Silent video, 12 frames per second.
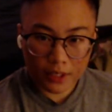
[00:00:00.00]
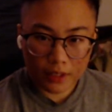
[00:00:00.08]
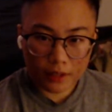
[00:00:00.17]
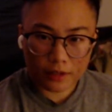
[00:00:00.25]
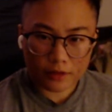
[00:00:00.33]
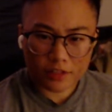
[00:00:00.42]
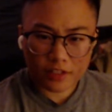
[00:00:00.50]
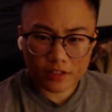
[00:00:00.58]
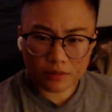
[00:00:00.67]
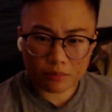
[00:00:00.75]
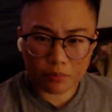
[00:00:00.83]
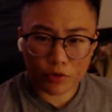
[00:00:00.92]
Looks like
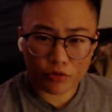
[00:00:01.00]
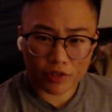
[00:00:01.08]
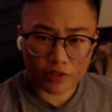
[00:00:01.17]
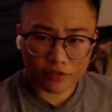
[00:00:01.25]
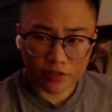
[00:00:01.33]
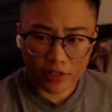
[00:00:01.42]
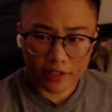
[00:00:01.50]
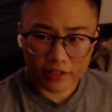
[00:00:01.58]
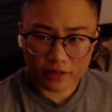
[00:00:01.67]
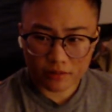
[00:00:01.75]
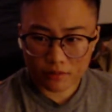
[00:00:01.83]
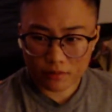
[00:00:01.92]
it's perfectly
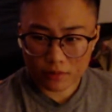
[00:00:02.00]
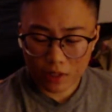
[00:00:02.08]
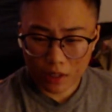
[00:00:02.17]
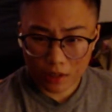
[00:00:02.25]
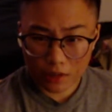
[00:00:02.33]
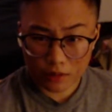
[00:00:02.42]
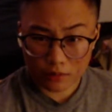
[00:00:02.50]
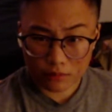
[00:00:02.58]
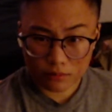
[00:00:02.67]
fine on